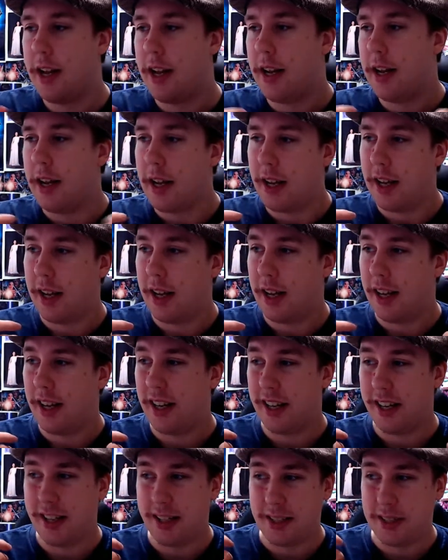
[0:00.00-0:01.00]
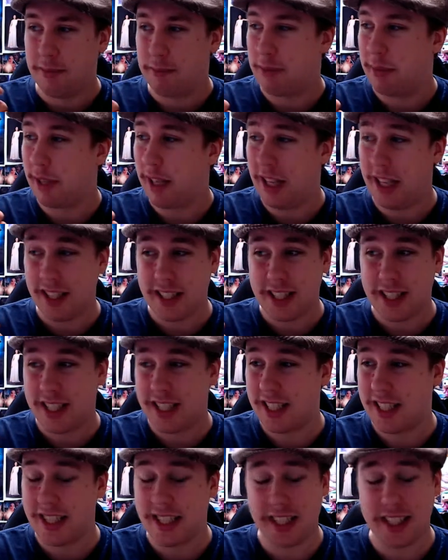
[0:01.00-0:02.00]

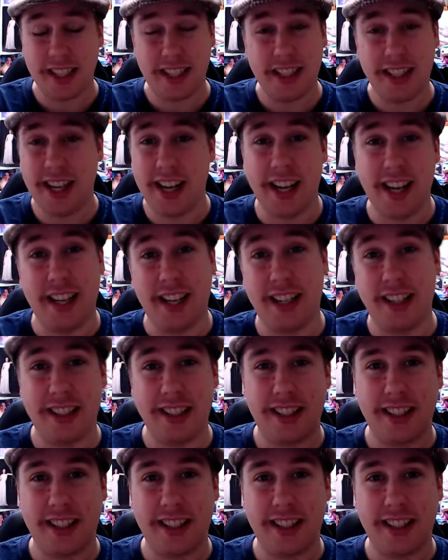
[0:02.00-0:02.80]
But yeah,